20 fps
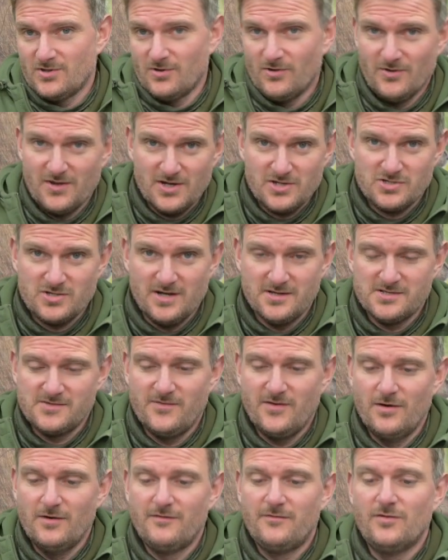all that
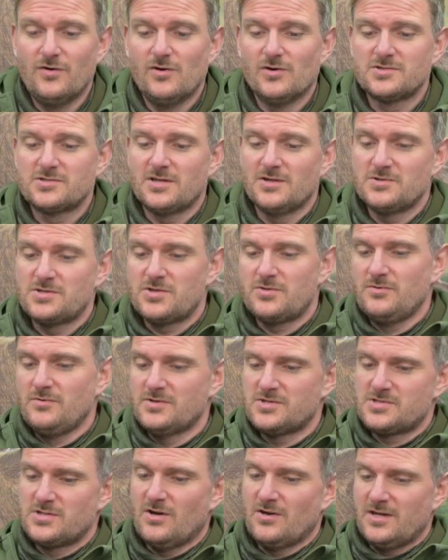transfer of force goes through
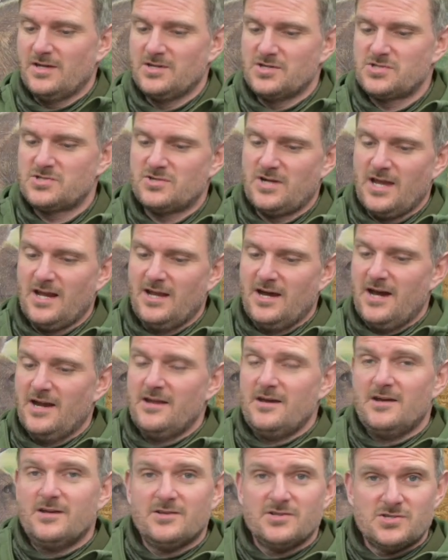the stock in a straight line
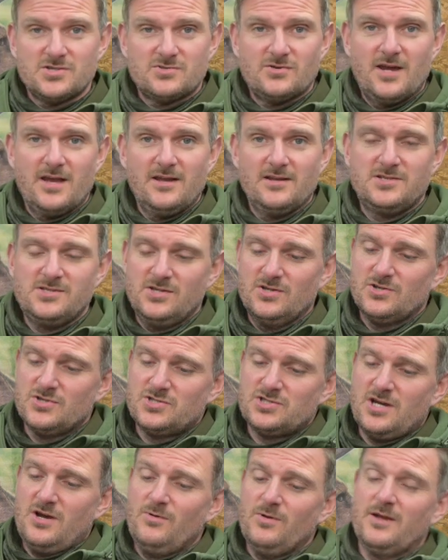straight into your
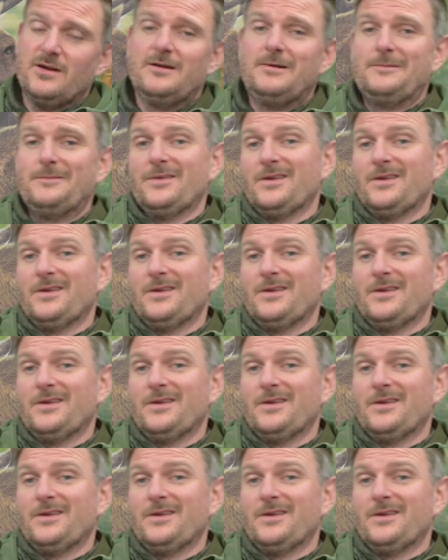shoulder.